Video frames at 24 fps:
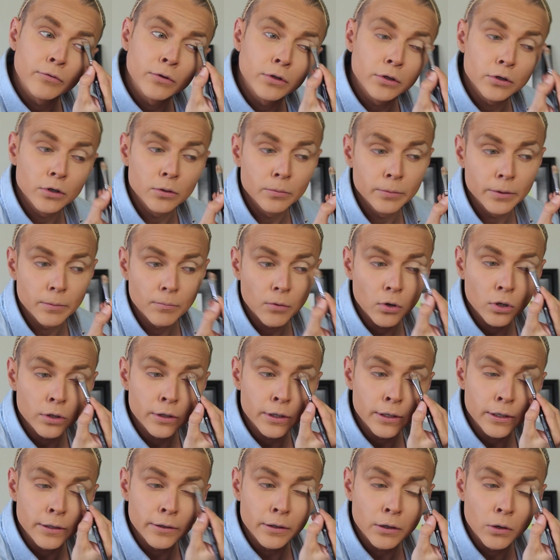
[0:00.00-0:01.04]
a little bit more
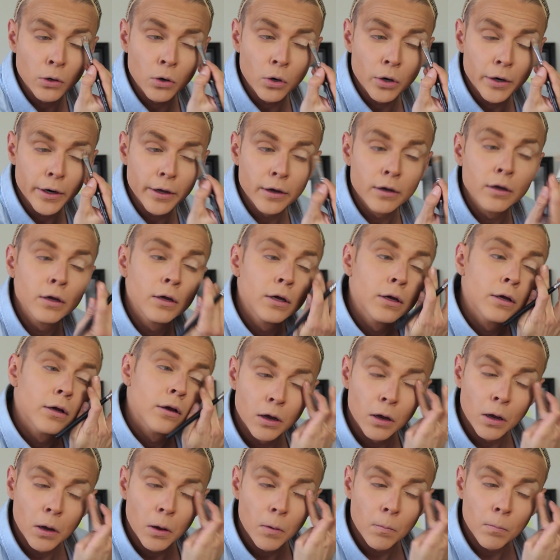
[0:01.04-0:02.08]
lid in the corner,
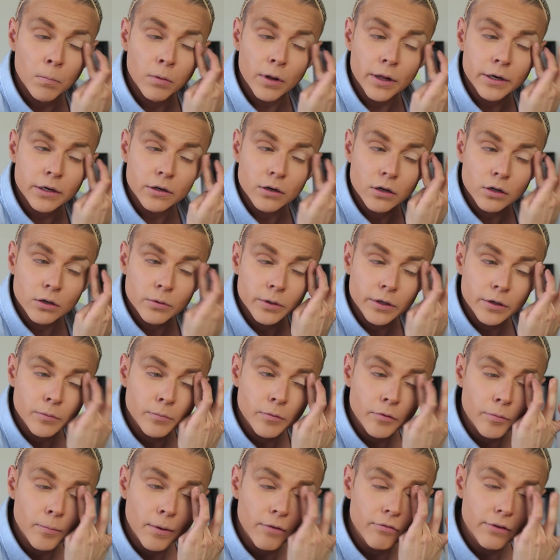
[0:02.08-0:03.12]
blend it all in
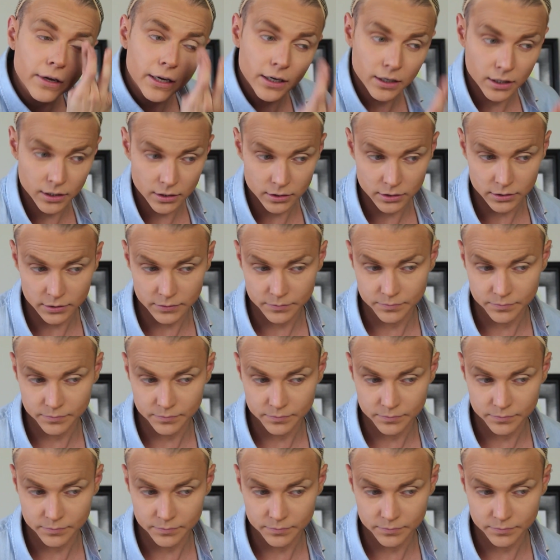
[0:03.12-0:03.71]
with my finger.